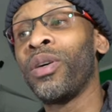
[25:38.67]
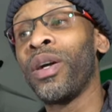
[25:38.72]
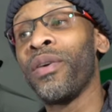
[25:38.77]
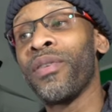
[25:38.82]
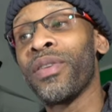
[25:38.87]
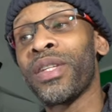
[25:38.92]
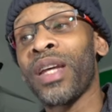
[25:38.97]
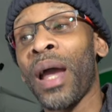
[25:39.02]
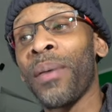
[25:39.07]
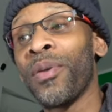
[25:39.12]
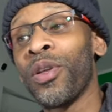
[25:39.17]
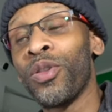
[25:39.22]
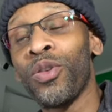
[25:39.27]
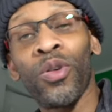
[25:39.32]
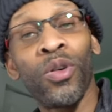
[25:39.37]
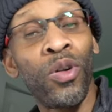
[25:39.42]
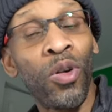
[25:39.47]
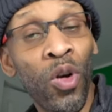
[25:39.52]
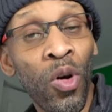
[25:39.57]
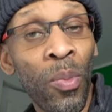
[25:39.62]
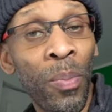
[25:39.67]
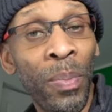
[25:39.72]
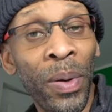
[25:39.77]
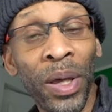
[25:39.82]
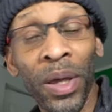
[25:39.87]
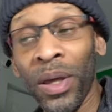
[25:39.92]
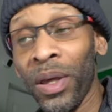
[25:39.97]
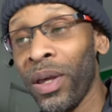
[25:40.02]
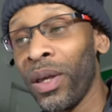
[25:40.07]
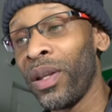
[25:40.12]
every time the door
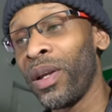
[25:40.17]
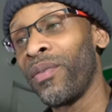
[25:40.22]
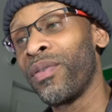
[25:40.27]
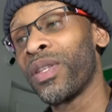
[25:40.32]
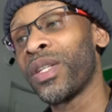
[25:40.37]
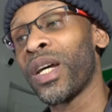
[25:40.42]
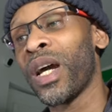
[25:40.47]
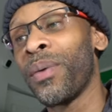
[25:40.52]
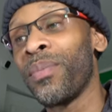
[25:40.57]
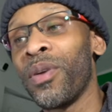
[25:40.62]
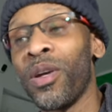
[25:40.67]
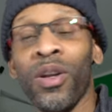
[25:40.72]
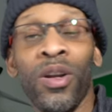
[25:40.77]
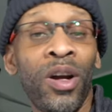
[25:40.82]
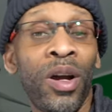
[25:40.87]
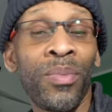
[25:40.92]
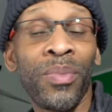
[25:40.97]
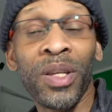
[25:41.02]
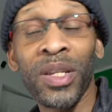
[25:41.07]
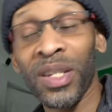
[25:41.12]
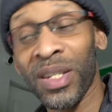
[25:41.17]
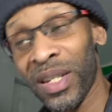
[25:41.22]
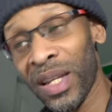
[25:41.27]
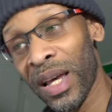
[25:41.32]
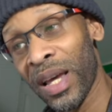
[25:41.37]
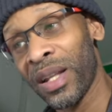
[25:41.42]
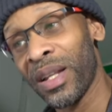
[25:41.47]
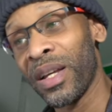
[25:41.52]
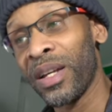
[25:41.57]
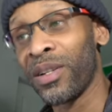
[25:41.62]
open, every time the alarm is
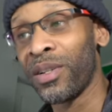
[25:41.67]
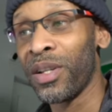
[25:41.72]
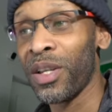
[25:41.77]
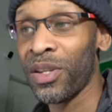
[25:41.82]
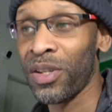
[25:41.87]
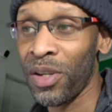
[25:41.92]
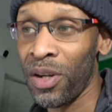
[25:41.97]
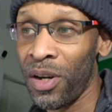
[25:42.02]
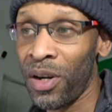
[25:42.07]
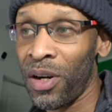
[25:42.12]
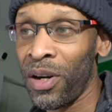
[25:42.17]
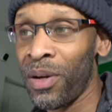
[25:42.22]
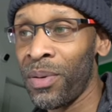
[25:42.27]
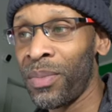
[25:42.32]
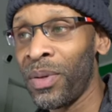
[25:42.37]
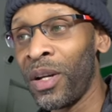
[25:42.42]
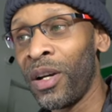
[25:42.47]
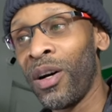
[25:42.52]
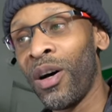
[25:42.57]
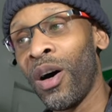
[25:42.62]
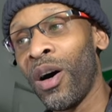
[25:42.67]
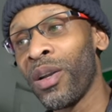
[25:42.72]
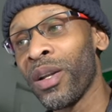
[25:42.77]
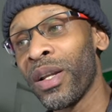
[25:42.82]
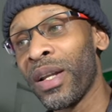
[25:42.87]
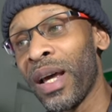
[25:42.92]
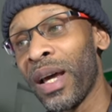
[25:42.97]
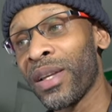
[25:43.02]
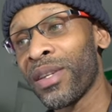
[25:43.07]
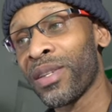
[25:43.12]
set and disarm, all
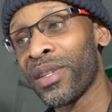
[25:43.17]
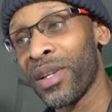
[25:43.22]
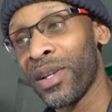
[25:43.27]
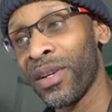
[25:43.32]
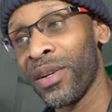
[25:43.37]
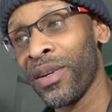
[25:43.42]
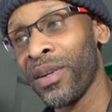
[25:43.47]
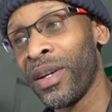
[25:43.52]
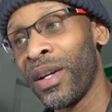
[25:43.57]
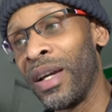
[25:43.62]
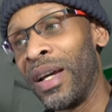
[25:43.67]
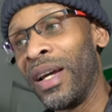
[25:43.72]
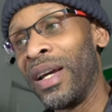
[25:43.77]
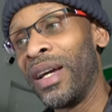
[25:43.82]
of that's there.